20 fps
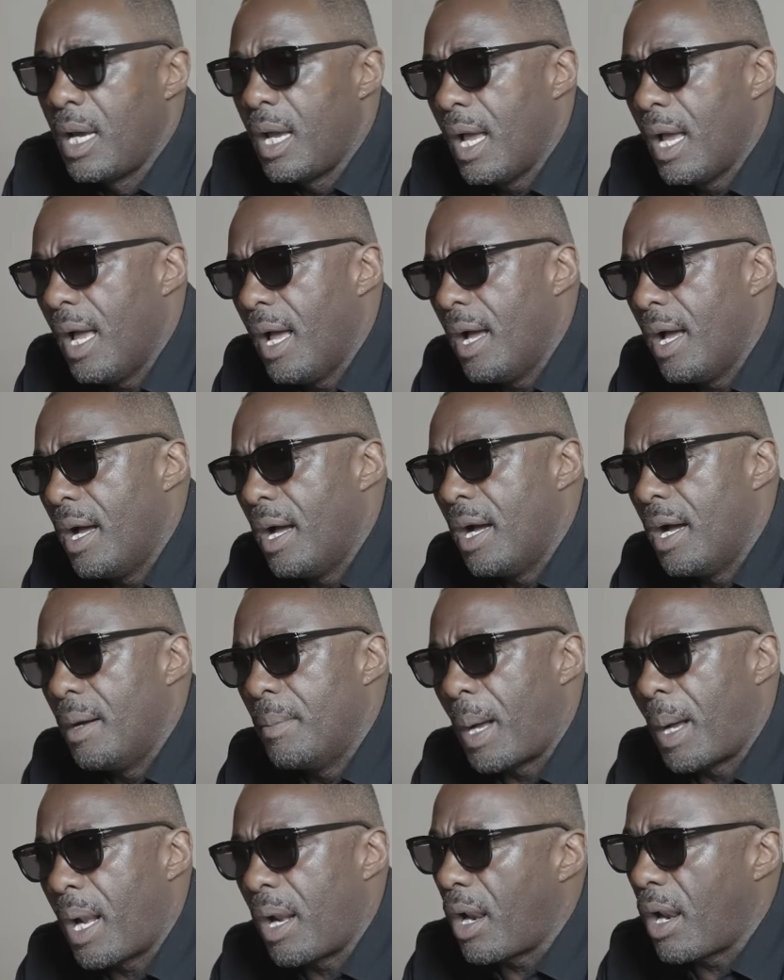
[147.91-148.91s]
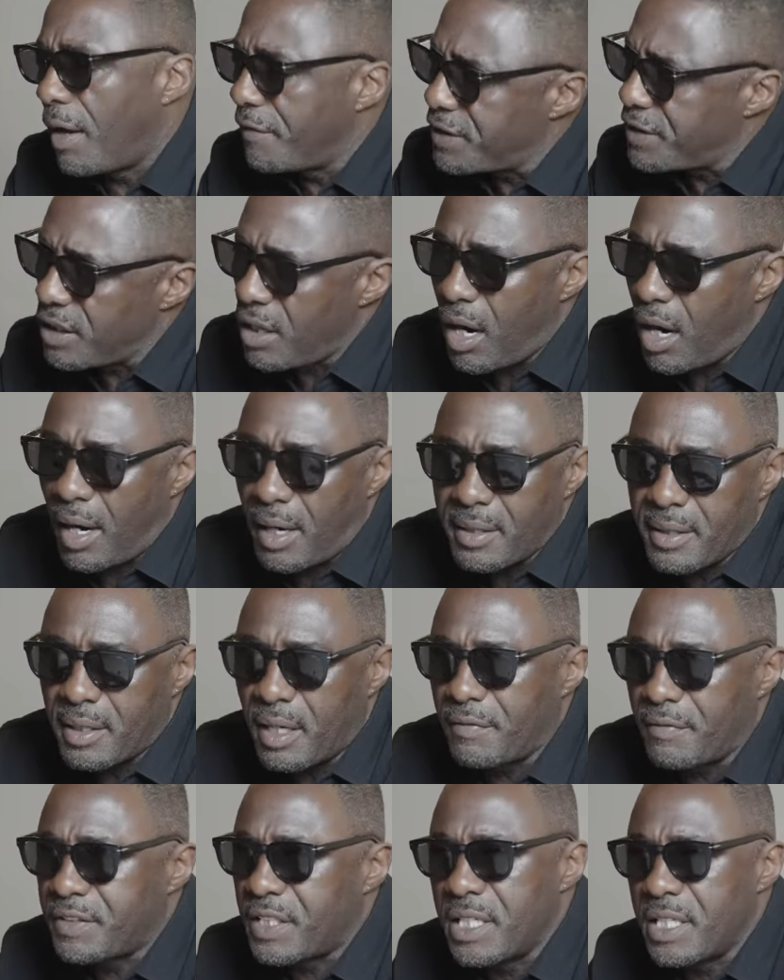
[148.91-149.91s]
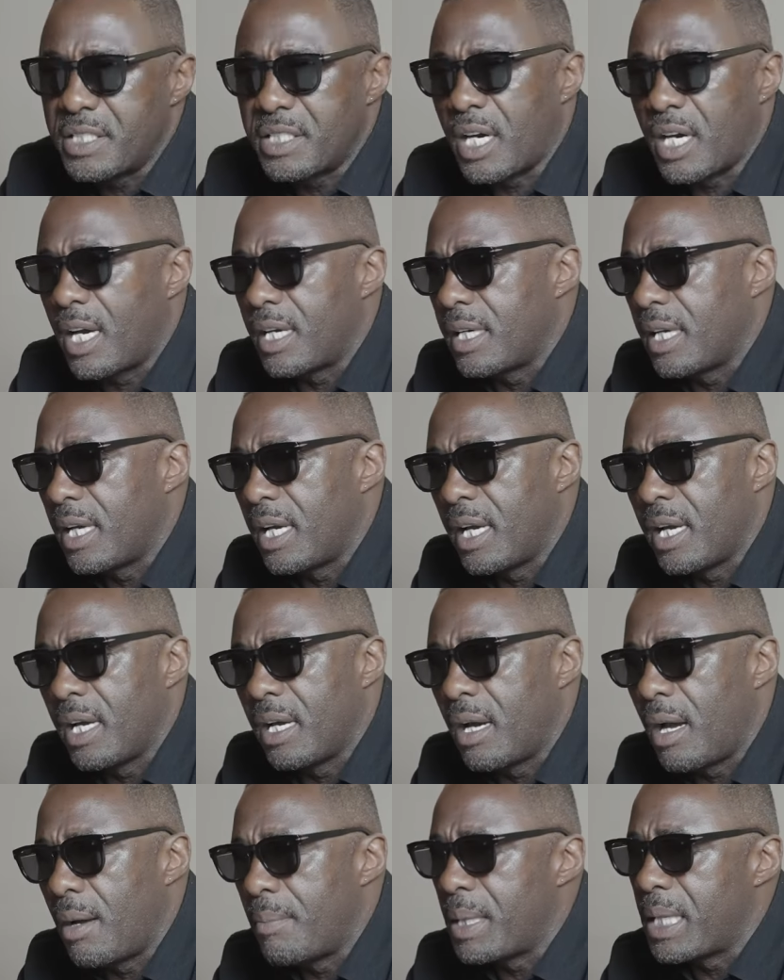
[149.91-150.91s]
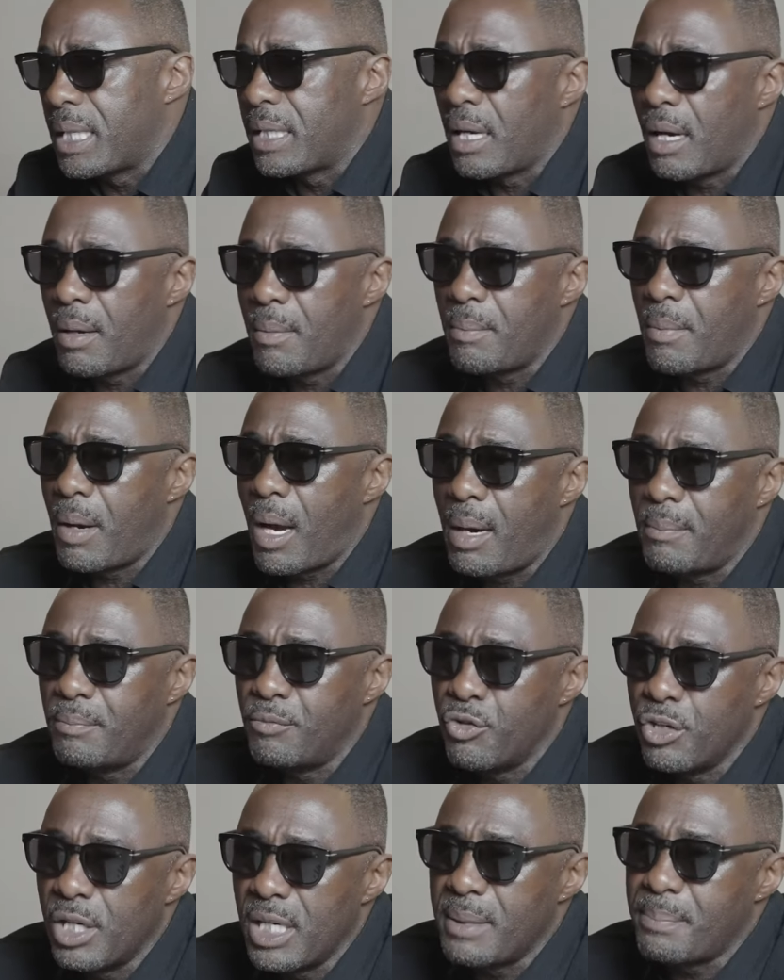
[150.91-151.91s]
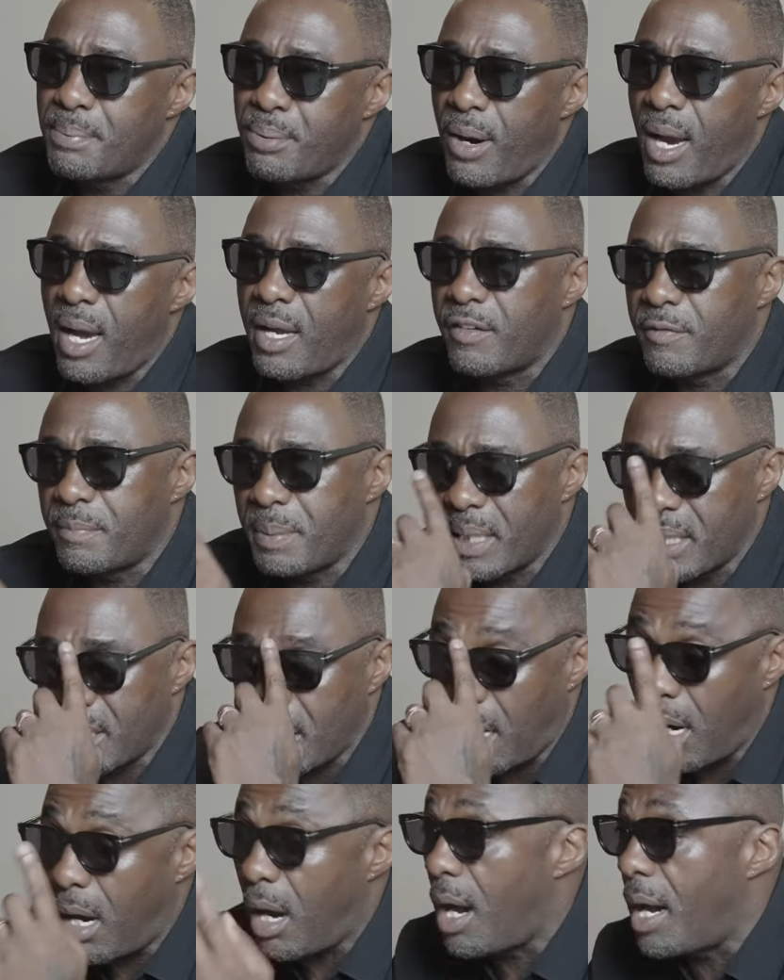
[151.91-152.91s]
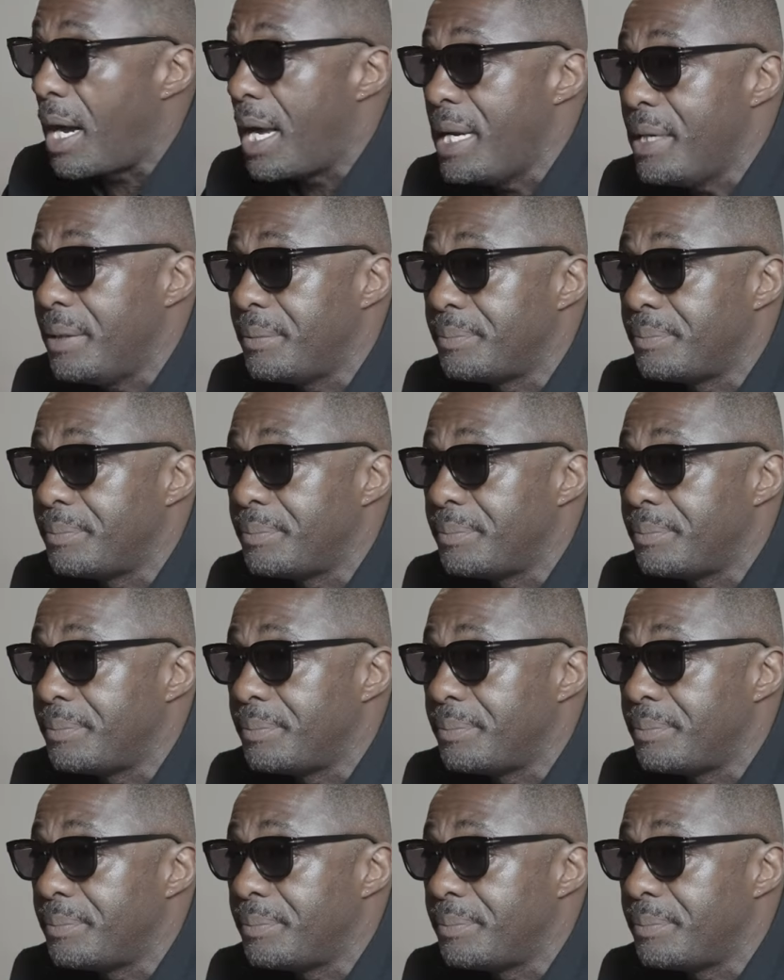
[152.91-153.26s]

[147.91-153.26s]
I love the island, love DJing here. I mean, I'm really proud of being at High.